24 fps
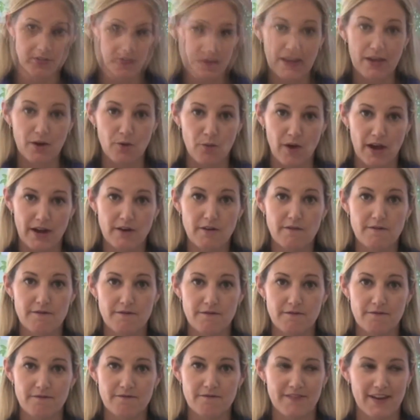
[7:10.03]
They play a
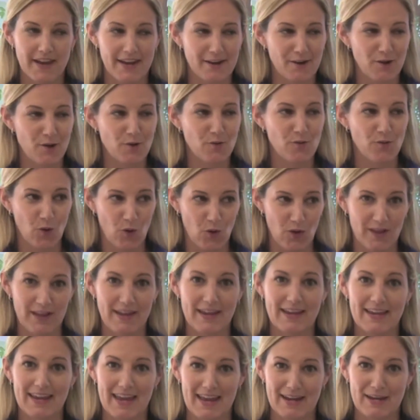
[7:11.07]
vital role
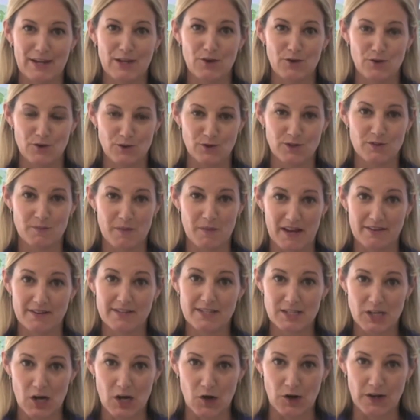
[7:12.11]
in getting your new smile
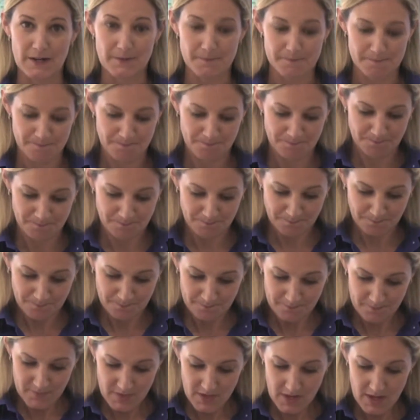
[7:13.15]
started.
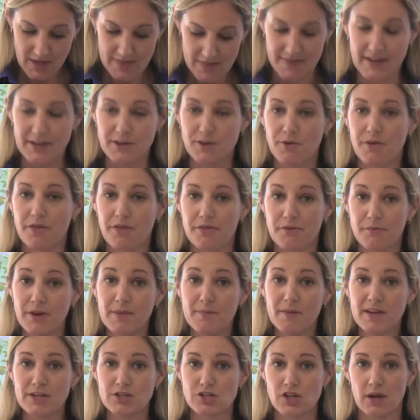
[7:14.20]
They do
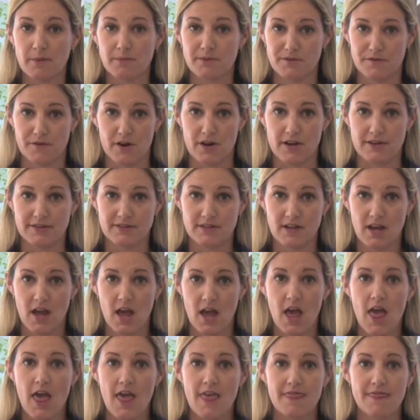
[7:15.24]
3 big jobs for us.
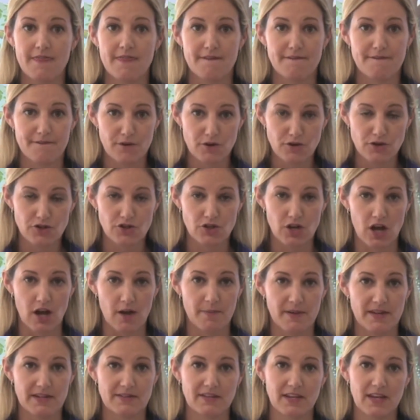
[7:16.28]
The first
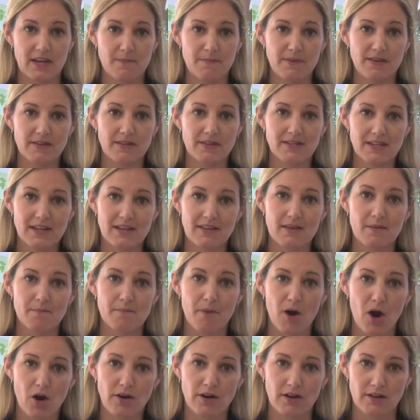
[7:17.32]
job is keeping the teeth
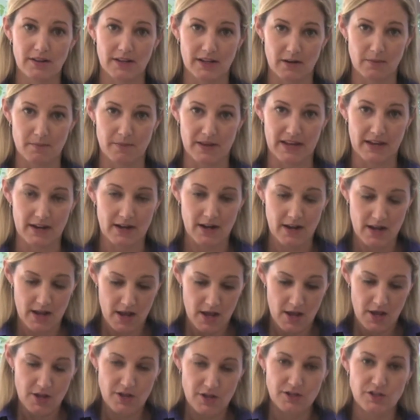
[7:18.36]
apart a little bit
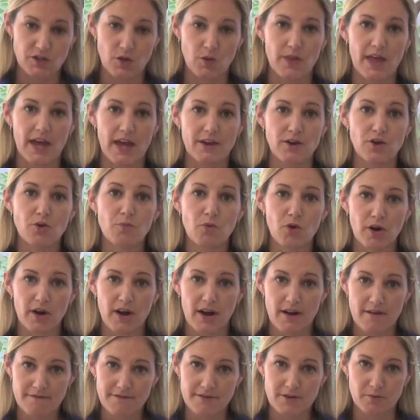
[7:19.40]
so that you're more
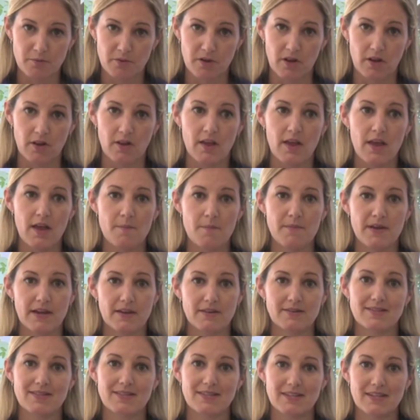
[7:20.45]
comfortable
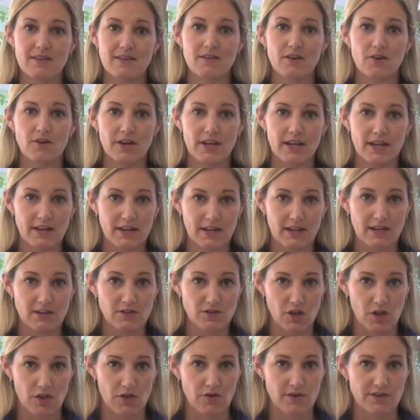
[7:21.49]
because the teeth aren't hitting
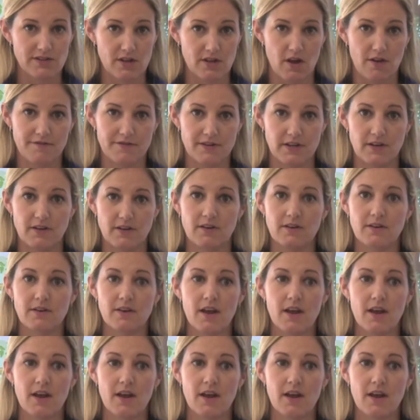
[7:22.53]
each other as often.